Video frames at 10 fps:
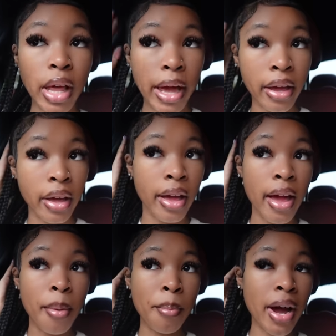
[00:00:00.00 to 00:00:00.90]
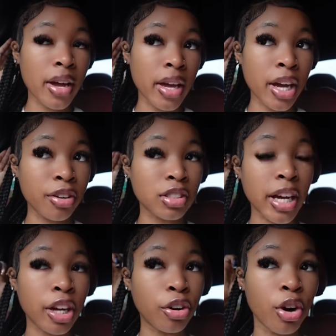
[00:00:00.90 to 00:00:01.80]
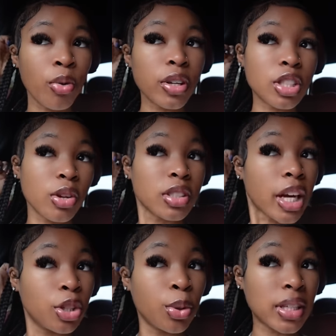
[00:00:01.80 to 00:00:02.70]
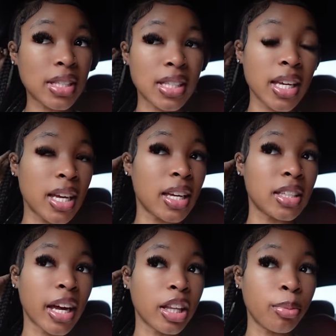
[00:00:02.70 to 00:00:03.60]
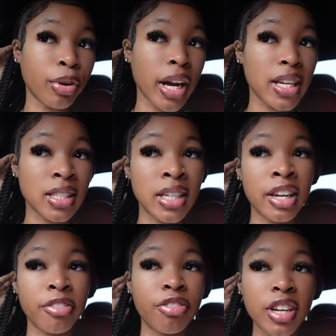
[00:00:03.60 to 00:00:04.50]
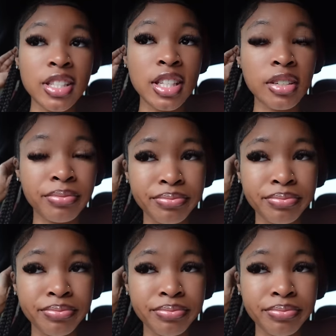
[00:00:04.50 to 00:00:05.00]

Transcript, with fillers: Like my hair is like growing so it's like you can see it. Like the braids is getting fuzzy